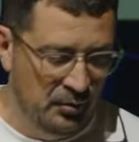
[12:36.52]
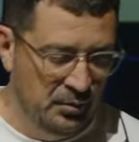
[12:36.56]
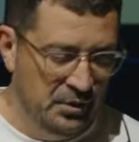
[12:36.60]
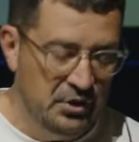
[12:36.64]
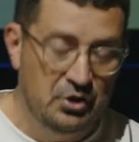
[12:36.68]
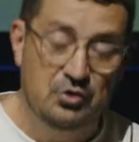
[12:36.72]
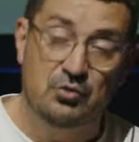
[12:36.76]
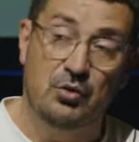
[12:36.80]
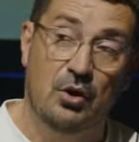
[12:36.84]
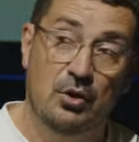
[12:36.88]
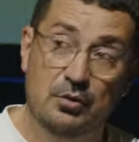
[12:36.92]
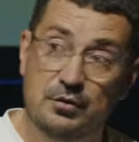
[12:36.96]
we
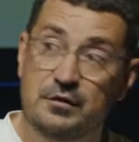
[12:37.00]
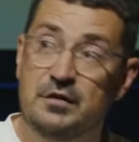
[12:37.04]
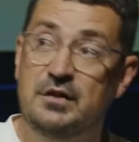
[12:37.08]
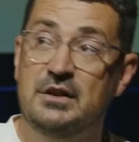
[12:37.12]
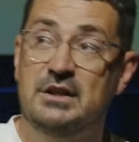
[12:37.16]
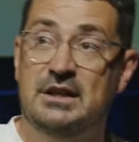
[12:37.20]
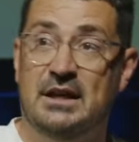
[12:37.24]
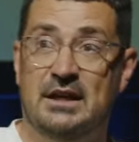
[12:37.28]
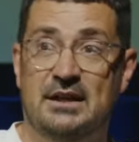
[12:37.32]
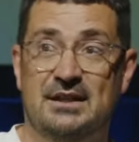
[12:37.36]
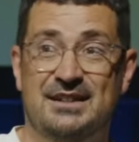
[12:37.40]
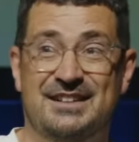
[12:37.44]
grow
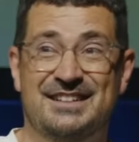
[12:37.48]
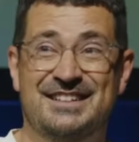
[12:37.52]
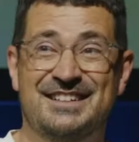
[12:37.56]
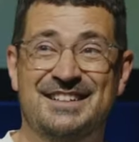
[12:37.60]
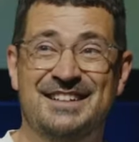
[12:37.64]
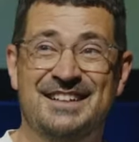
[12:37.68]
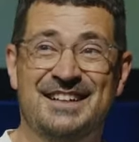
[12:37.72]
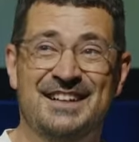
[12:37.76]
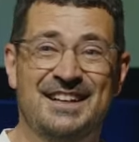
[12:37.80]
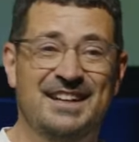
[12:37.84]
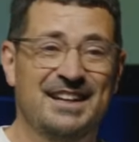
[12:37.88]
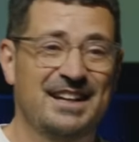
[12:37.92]
together.
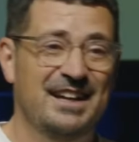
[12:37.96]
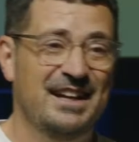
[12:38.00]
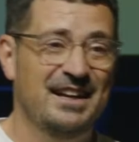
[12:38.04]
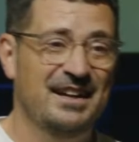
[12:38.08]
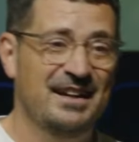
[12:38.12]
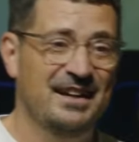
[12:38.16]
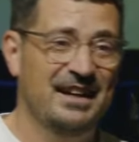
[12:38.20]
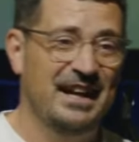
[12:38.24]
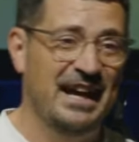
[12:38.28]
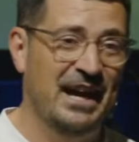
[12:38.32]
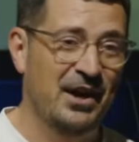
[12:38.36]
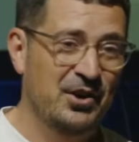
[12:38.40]

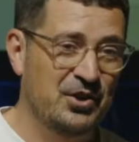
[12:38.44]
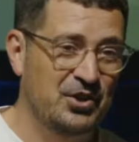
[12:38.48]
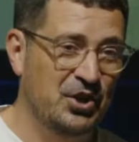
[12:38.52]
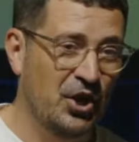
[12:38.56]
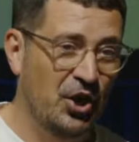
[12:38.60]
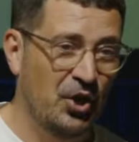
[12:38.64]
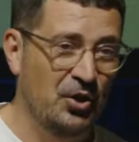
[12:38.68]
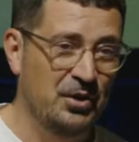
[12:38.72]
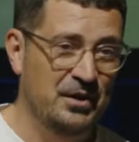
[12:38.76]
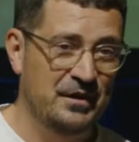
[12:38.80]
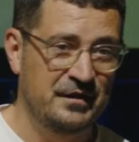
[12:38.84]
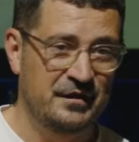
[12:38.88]
Our
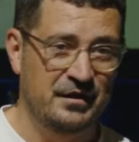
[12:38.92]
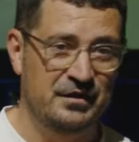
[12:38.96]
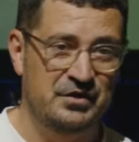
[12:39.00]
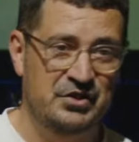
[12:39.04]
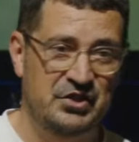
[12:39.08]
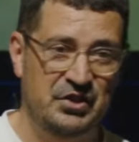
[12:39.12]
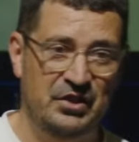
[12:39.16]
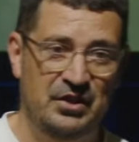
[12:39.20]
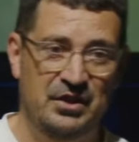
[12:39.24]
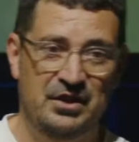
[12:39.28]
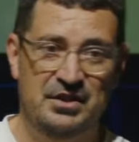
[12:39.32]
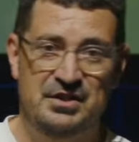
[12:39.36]
goal as a
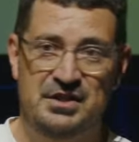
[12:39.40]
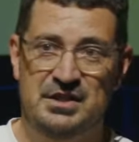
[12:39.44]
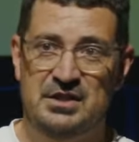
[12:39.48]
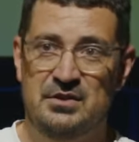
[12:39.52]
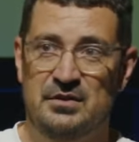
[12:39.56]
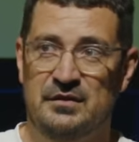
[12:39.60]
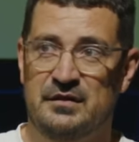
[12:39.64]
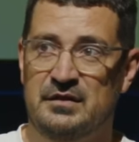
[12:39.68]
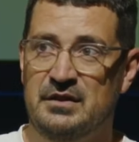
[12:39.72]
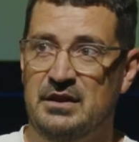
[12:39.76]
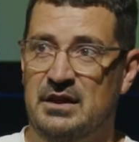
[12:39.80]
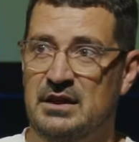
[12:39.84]
church here
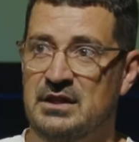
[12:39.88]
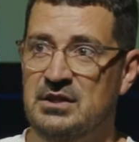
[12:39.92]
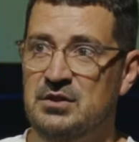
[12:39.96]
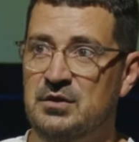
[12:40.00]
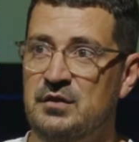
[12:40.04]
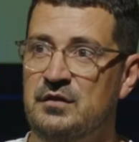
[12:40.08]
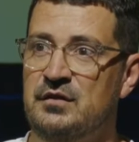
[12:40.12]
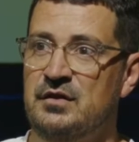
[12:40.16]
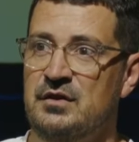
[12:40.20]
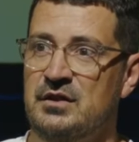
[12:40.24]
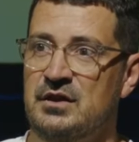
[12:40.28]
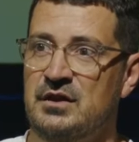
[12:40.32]
at
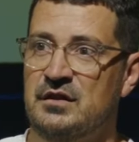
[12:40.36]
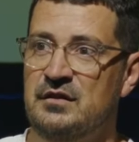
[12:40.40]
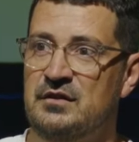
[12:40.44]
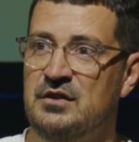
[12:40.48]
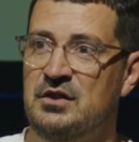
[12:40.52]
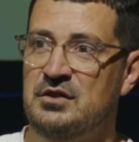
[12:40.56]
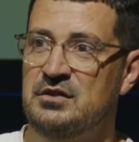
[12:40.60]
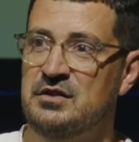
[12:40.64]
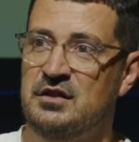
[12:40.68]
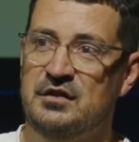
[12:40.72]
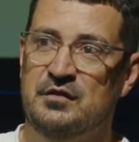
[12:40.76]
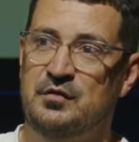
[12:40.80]
Hillsong is
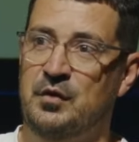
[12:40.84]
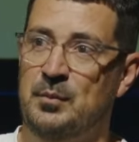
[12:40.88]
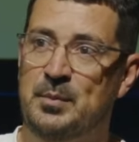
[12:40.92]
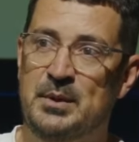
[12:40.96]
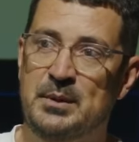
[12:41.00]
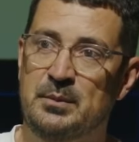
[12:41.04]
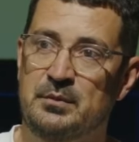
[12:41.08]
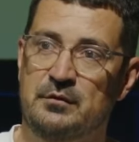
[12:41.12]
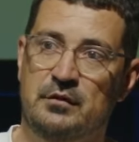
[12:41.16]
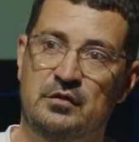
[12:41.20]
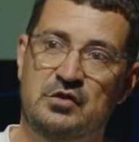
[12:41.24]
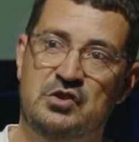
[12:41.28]
not just for
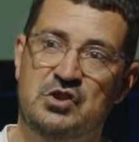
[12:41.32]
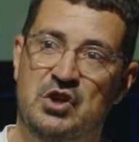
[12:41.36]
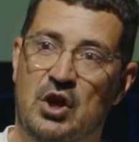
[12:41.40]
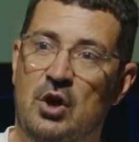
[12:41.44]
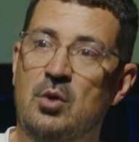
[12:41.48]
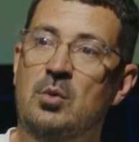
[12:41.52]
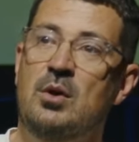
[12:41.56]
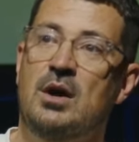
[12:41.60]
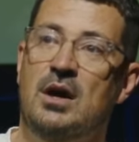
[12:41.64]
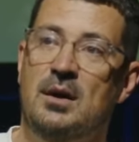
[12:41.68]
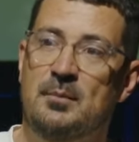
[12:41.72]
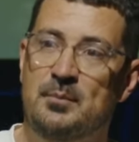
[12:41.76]
people to
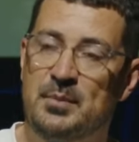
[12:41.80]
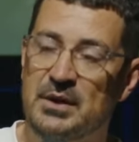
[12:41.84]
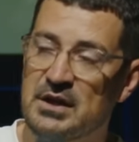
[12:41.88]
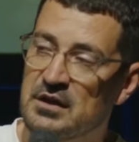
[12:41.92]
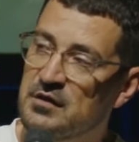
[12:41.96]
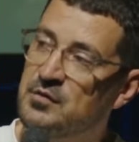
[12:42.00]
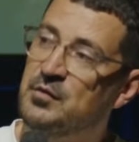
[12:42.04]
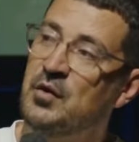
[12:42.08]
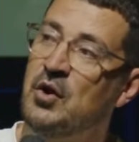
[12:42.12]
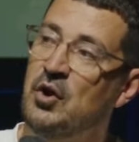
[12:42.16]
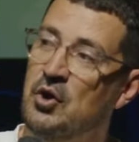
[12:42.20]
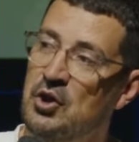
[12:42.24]
show up, but it's
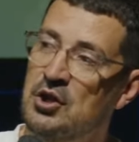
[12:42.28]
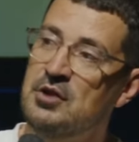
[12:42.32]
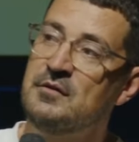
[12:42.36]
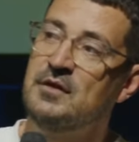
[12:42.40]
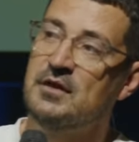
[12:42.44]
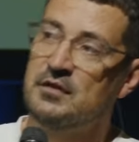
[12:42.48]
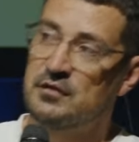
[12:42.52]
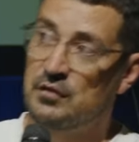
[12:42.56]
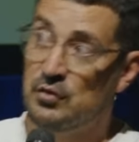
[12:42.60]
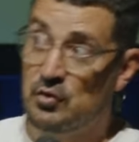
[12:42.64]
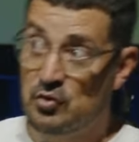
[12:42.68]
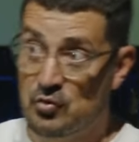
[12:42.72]
for all of
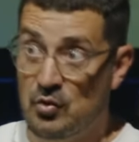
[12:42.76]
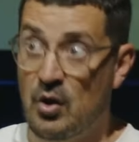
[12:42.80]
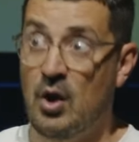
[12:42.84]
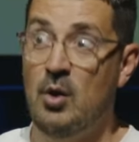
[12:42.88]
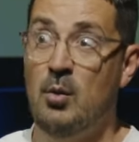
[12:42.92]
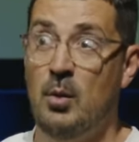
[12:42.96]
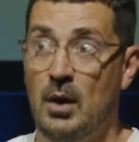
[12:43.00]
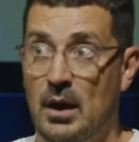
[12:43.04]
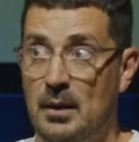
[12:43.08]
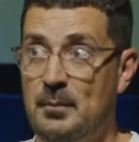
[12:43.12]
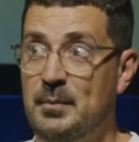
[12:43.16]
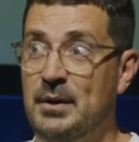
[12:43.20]
us to
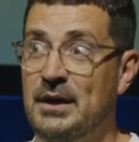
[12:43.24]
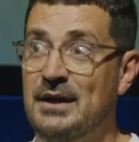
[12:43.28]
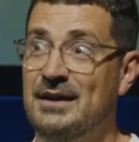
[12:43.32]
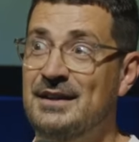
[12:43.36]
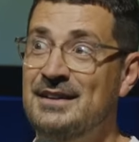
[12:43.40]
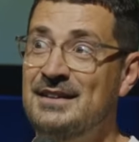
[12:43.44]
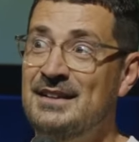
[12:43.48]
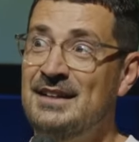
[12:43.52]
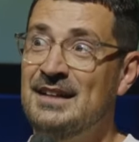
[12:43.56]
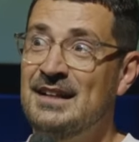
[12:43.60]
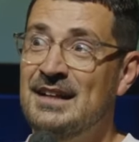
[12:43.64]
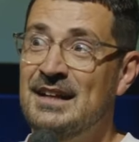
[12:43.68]
grow up.
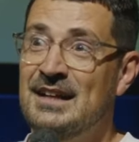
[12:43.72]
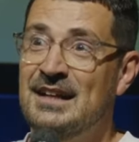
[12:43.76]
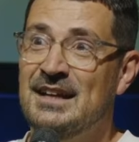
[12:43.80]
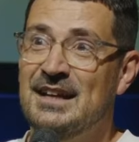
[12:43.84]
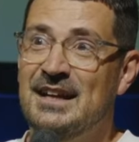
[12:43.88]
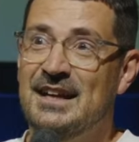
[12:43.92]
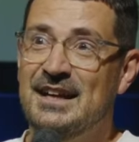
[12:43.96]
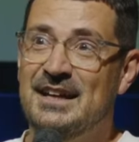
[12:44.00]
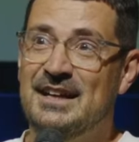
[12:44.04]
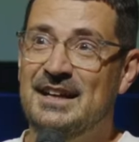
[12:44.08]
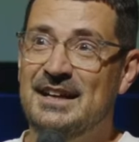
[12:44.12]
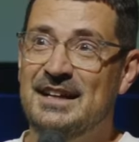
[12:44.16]

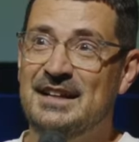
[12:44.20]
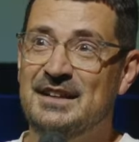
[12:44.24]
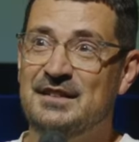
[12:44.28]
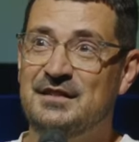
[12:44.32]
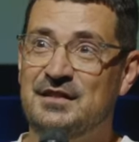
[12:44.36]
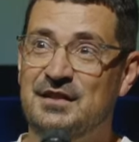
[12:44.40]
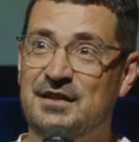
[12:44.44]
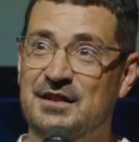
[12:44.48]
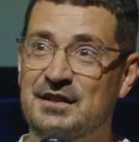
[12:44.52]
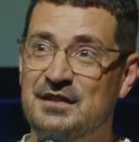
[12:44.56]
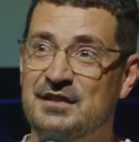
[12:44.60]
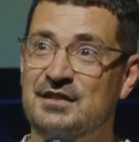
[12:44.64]
It is
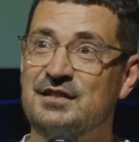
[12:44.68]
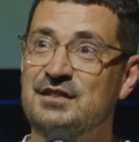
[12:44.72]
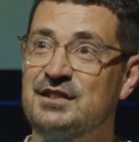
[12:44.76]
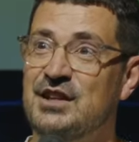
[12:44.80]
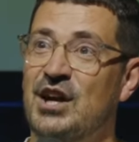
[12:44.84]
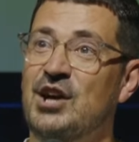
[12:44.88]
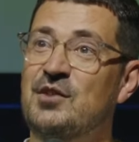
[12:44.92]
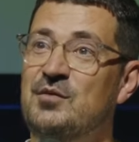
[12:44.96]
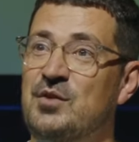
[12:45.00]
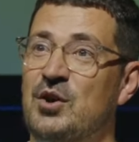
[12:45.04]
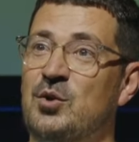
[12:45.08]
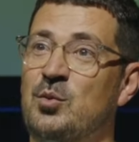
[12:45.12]
to
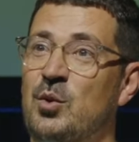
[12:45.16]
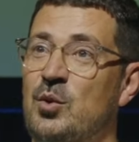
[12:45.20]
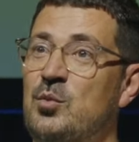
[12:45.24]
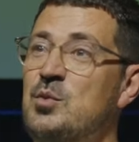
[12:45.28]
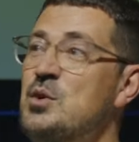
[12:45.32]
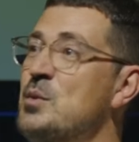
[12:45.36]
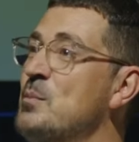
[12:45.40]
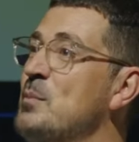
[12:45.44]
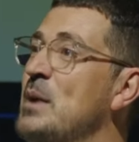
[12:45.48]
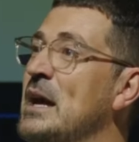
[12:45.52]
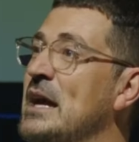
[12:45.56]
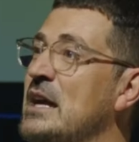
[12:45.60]
discover what
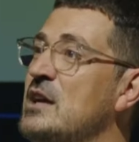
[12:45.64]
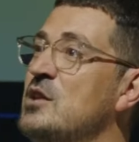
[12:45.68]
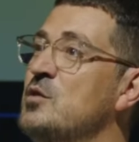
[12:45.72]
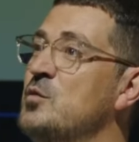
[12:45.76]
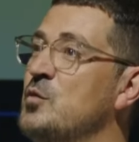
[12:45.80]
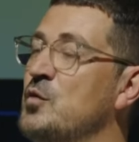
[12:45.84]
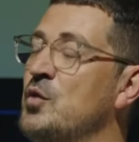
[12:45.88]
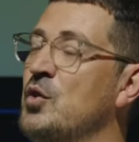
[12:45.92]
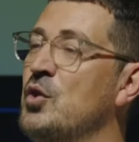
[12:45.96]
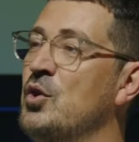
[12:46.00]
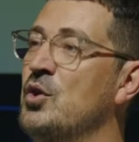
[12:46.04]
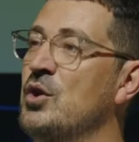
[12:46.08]
we're made
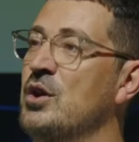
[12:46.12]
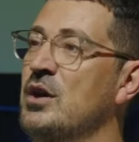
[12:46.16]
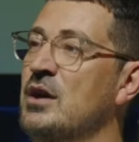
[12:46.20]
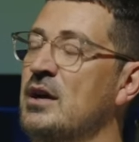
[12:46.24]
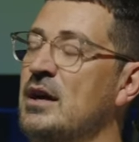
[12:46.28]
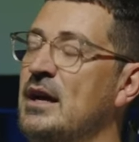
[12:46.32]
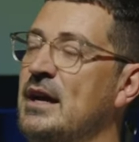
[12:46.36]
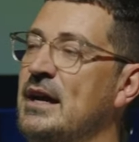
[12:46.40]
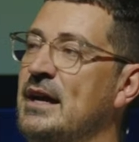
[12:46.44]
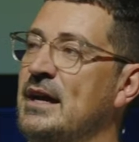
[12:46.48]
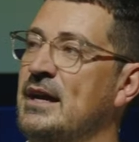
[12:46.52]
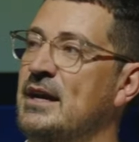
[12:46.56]
for.
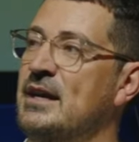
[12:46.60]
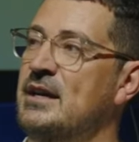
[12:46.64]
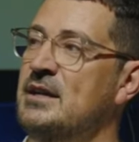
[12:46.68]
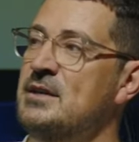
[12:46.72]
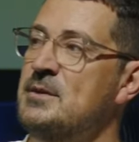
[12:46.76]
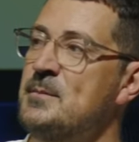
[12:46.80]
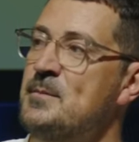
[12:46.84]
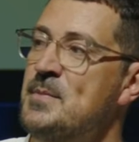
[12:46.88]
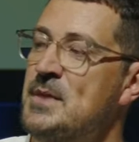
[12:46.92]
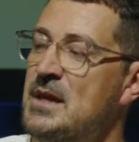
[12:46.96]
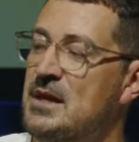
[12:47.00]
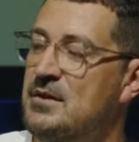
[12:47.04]
And
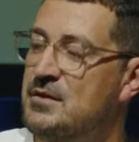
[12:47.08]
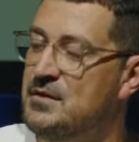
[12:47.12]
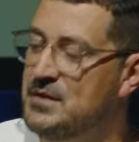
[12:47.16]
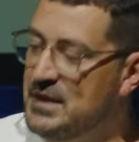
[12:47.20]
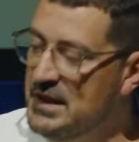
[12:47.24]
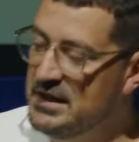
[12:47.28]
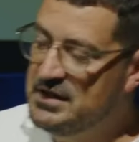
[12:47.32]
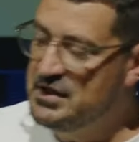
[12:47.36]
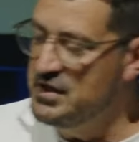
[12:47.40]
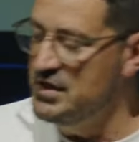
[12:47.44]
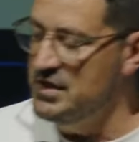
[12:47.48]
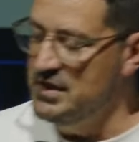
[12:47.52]

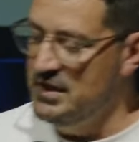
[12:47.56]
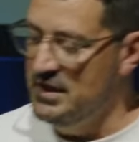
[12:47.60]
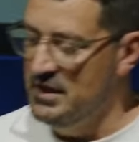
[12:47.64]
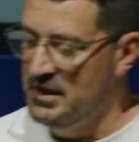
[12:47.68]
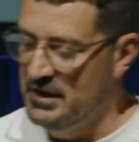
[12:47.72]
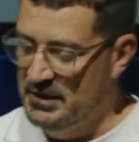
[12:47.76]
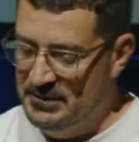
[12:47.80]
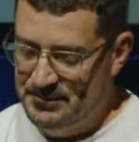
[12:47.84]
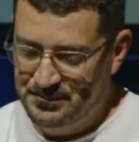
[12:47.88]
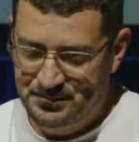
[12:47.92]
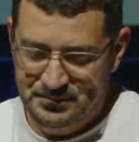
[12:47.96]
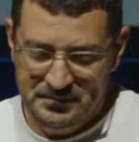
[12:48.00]
this
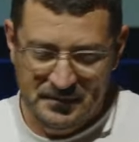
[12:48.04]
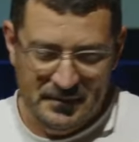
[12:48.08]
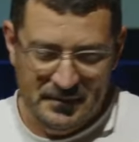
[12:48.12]
year,